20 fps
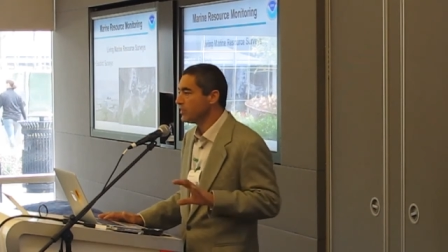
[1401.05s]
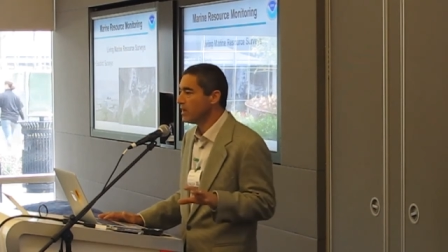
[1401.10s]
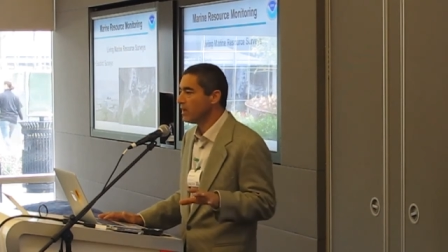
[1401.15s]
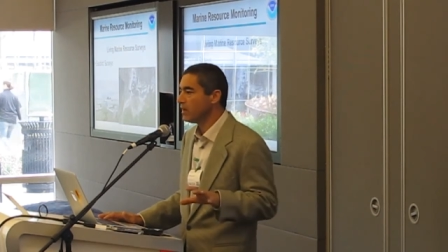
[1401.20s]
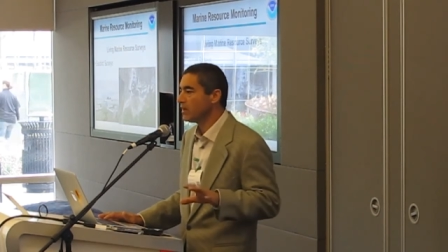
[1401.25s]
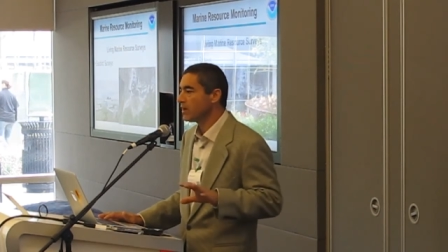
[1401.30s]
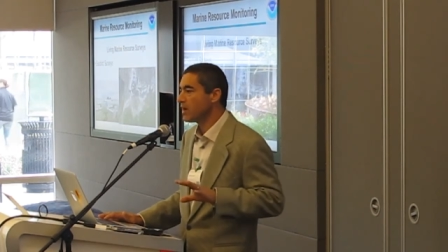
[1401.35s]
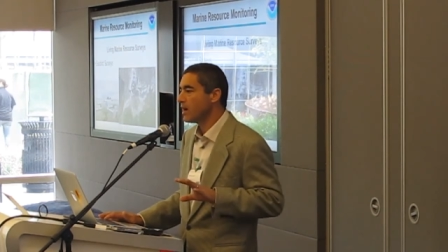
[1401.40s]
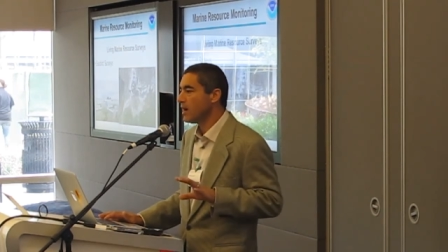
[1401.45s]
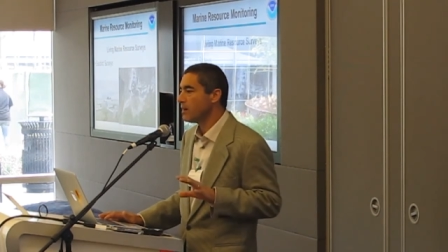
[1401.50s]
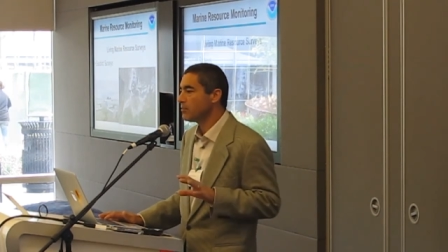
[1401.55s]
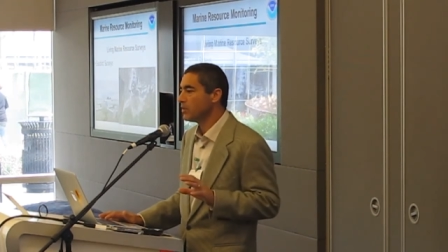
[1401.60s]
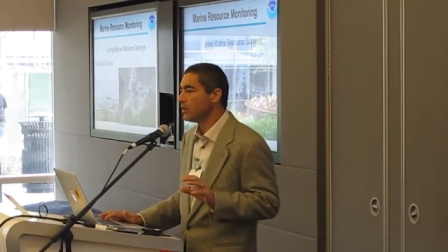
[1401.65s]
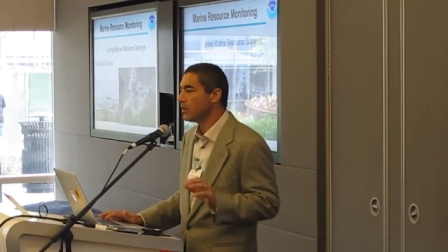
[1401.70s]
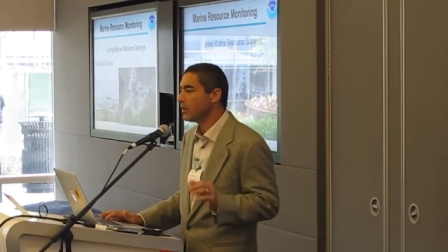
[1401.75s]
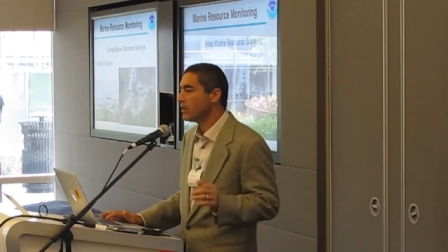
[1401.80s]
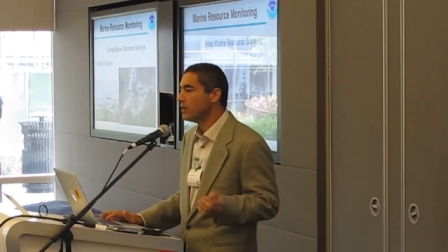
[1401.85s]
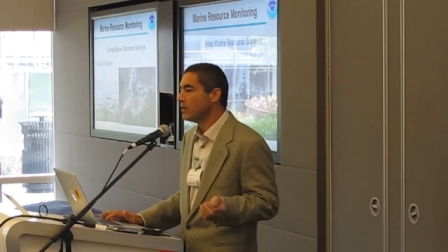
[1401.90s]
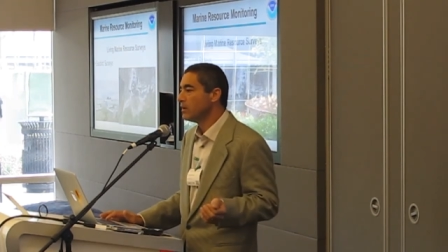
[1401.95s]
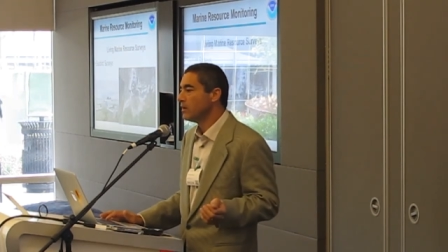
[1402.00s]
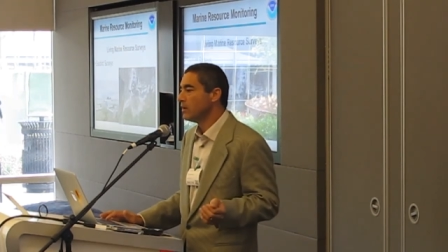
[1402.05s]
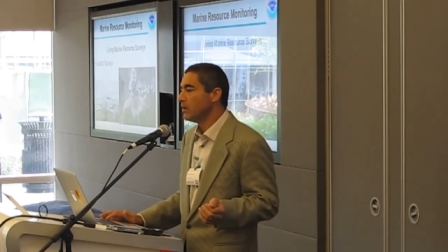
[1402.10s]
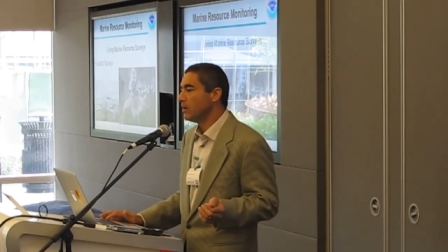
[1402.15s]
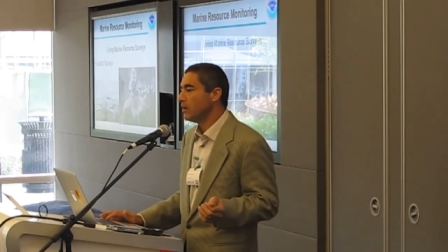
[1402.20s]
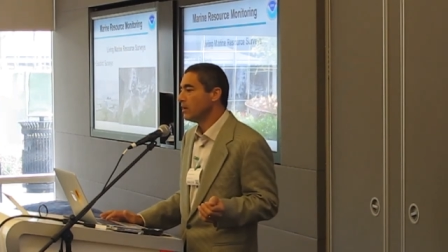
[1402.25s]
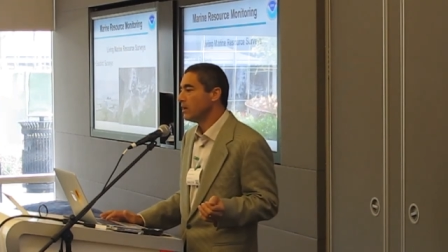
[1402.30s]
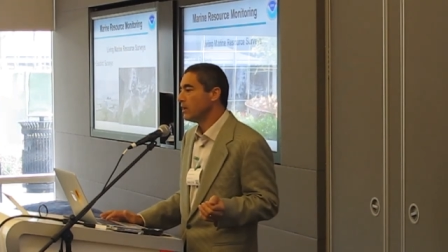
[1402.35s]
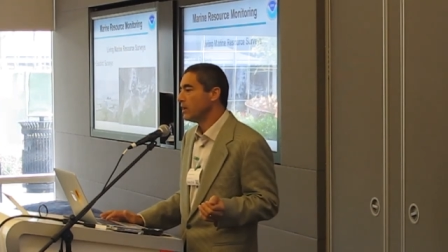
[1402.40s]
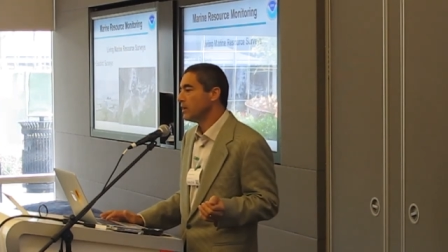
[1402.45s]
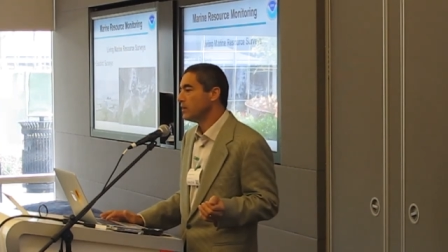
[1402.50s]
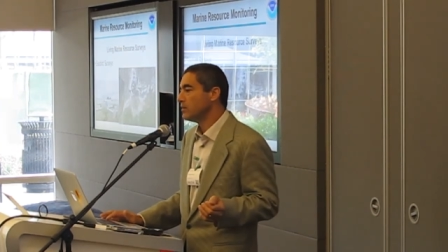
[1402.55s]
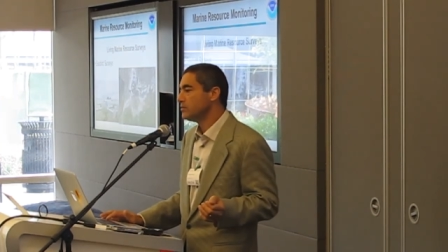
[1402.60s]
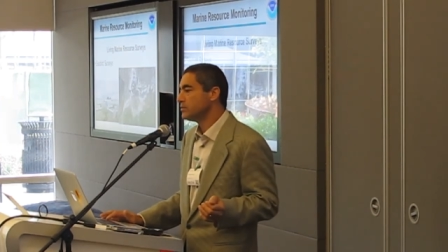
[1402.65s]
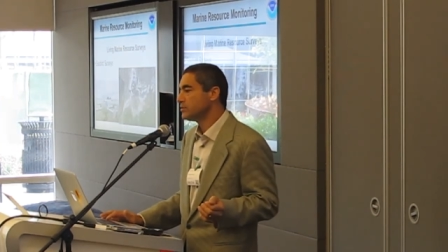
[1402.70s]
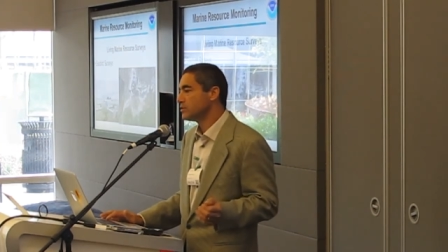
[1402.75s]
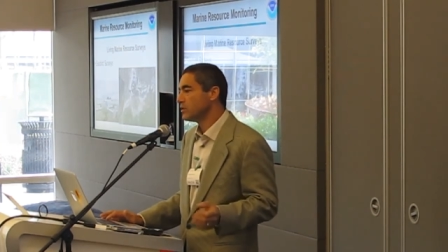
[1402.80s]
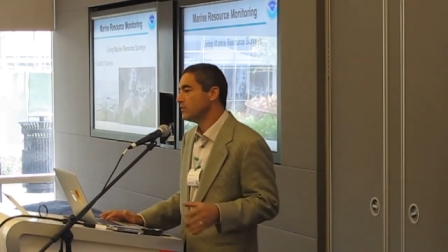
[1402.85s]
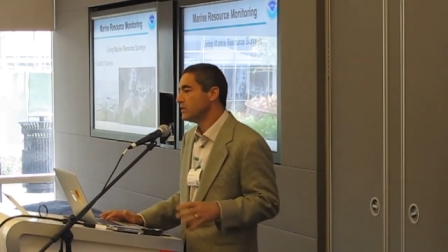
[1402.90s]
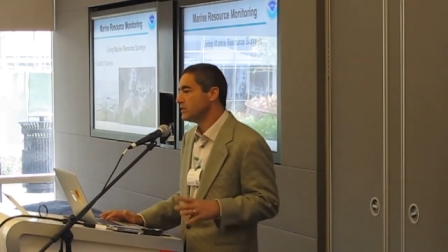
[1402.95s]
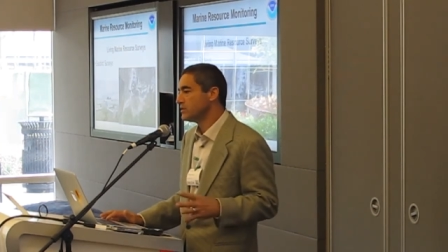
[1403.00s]
the helicopter
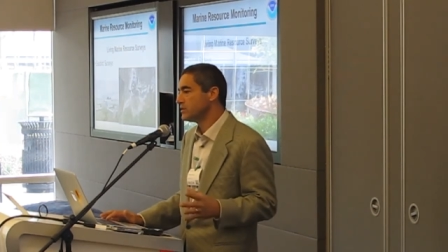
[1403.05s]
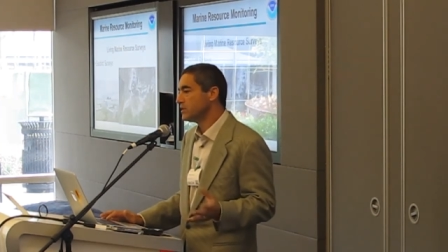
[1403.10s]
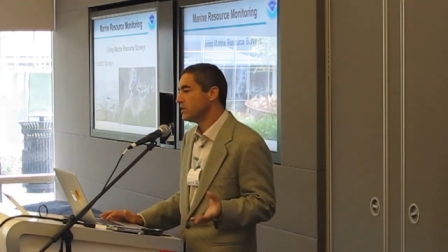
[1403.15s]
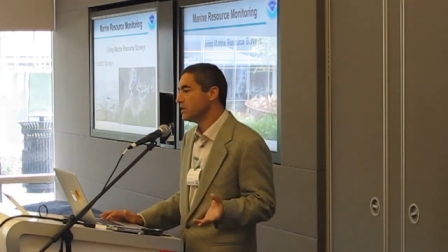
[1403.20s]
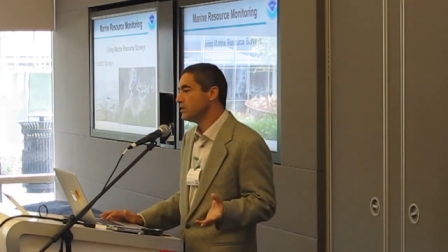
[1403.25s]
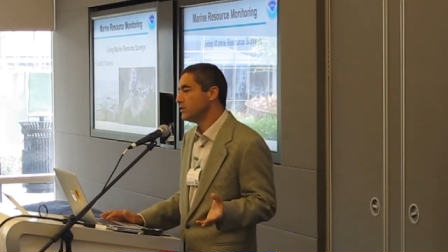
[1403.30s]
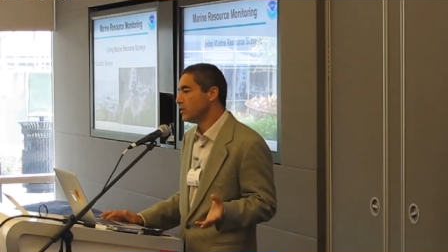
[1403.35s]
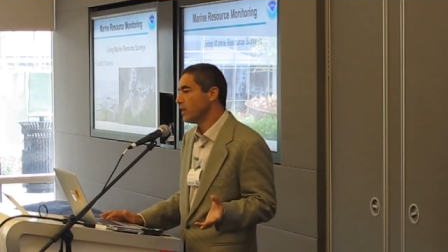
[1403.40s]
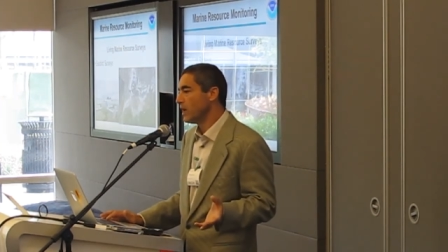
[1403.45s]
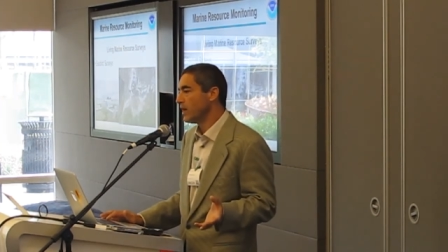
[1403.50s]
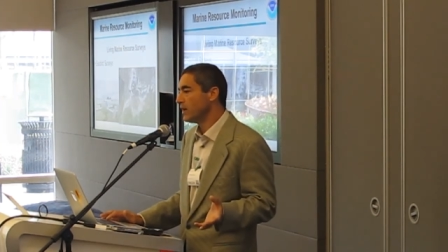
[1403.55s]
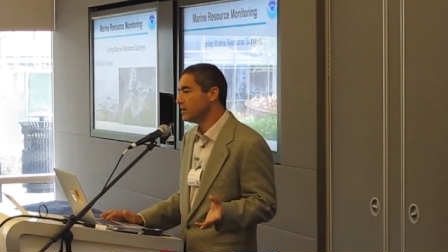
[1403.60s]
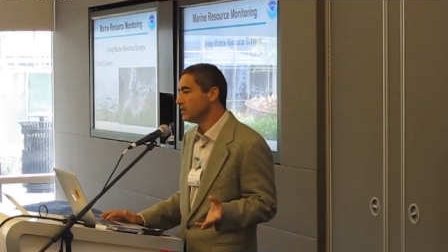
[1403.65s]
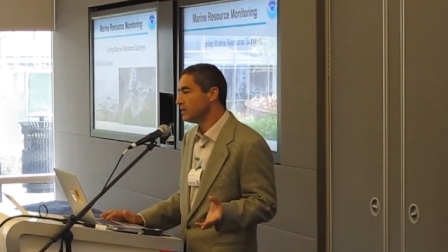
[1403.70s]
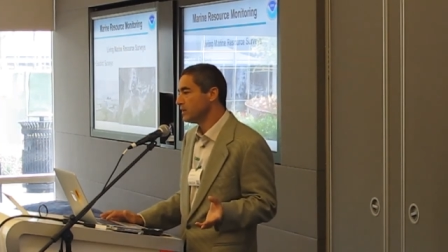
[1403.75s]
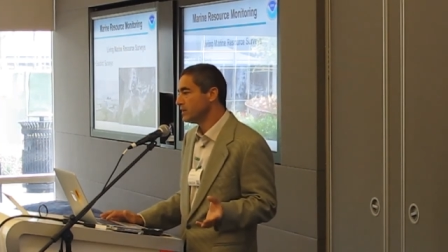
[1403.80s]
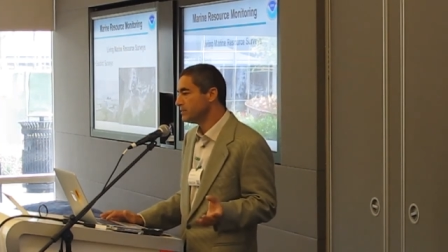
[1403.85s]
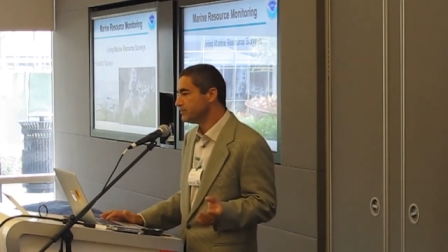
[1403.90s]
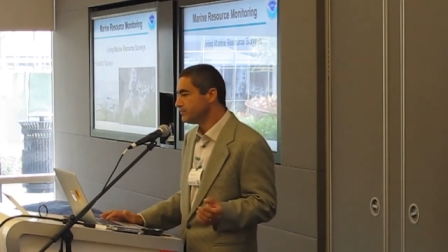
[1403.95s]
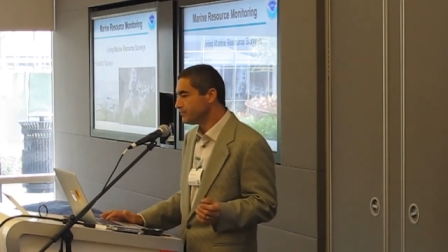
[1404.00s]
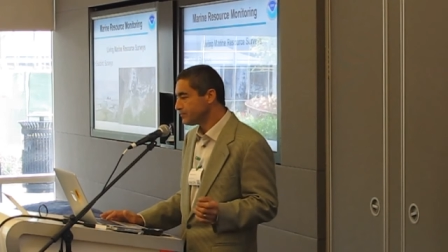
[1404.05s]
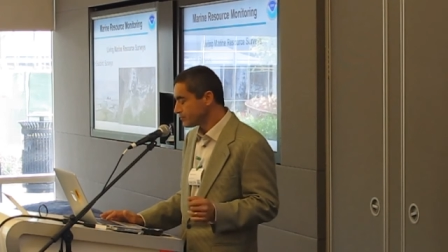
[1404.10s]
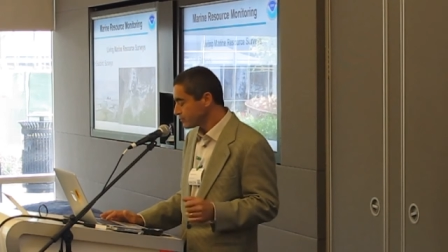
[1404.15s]
service that they do annually.